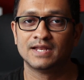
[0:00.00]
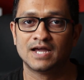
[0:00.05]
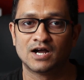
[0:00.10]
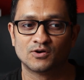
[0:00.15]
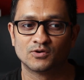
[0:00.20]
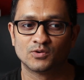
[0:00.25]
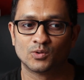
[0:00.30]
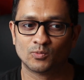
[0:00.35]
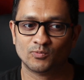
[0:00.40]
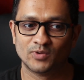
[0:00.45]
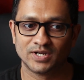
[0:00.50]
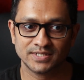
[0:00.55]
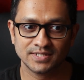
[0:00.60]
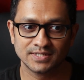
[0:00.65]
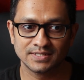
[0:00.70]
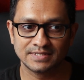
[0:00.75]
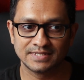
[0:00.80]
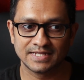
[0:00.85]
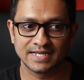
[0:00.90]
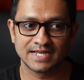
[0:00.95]
Now,
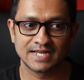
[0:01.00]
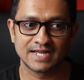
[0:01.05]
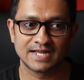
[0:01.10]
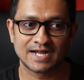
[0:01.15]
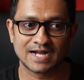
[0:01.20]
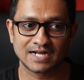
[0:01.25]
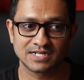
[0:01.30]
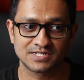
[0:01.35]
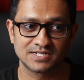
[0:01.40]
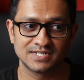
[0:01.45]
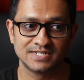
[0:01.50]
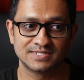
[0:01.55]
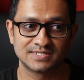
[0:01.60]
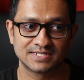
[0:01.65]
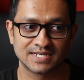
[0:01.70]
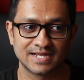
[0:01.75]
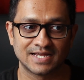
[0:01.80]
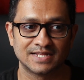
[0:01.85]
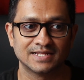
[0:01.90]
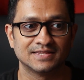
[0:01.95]
whether they actually
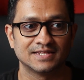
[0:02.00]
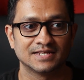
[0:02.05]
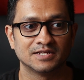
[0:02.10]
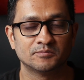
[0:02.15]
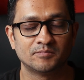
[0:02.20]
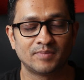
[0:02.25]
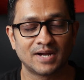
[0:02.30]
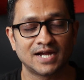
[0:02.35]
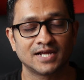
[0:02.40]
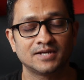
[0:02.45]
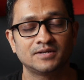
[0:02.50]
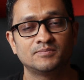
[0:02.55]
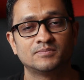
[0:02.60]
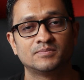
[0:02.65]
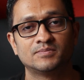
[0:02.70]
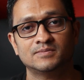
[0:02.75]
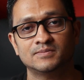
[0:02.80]
say anything bad